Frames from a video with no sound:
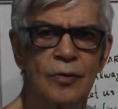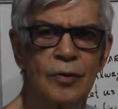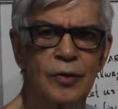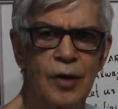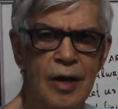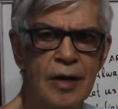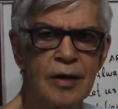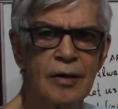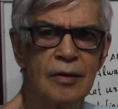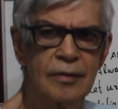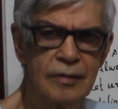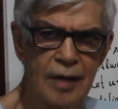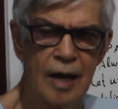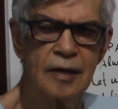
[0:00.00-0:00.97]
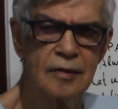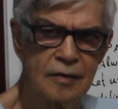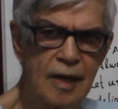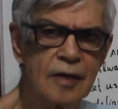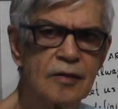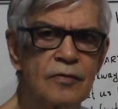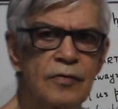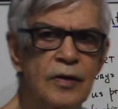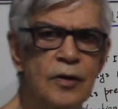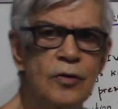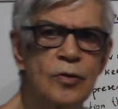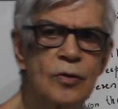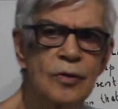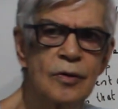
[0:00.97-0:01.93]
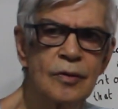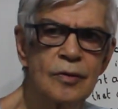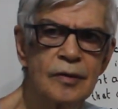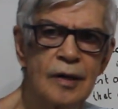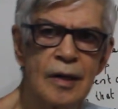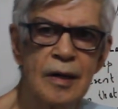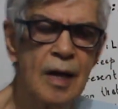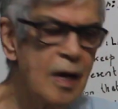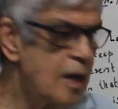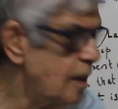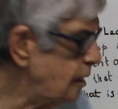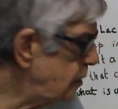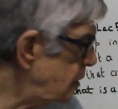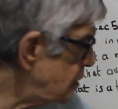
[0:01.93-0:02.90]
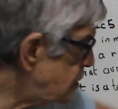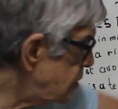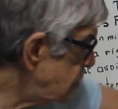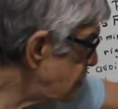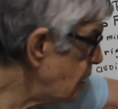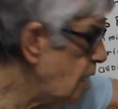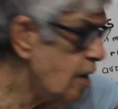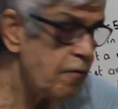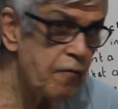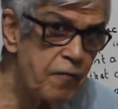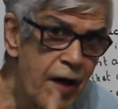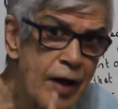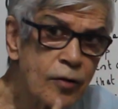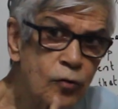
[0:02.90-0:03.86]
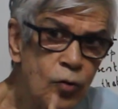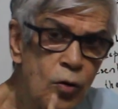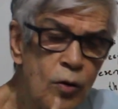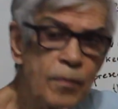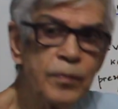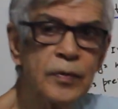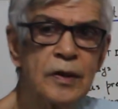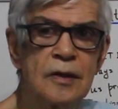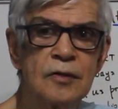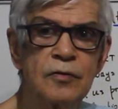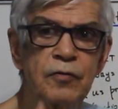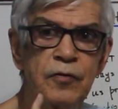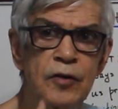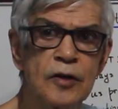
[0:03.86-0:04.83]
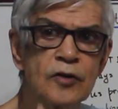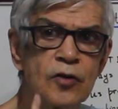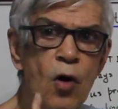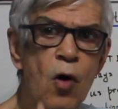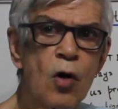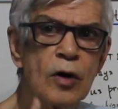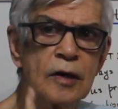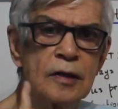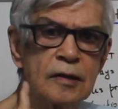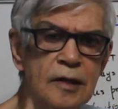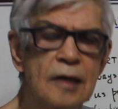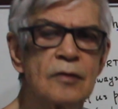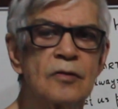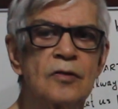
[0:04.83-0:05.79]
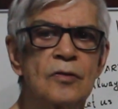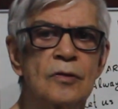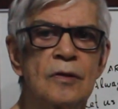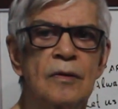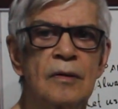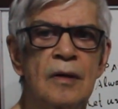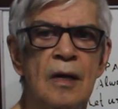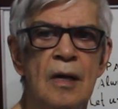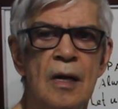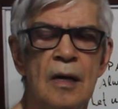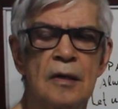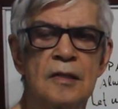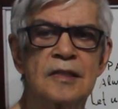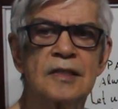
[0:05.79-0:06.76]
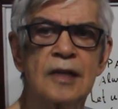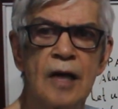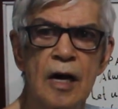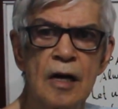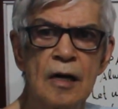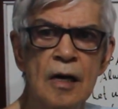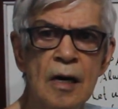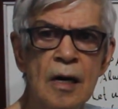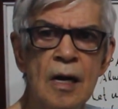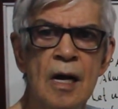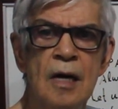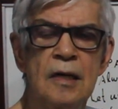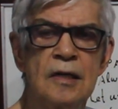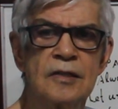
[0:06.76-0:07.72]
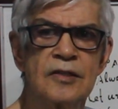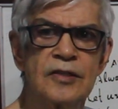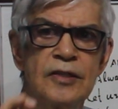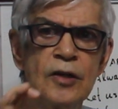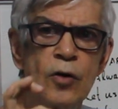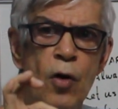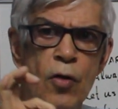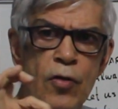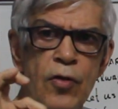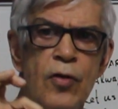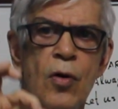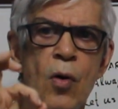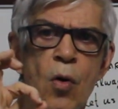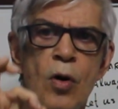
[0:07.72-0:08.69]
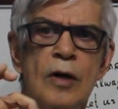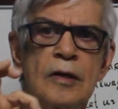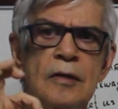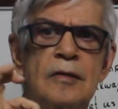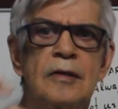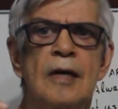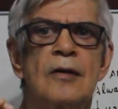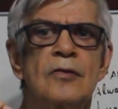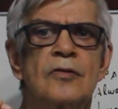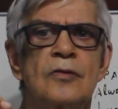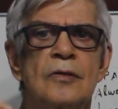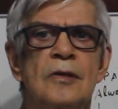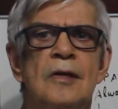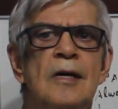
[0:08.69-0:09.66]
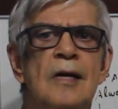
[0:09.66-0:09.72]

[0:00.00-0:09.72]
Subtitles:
Okay. Next week. Okay. This is vector is first order tensor. Scalar is 0th order tensor.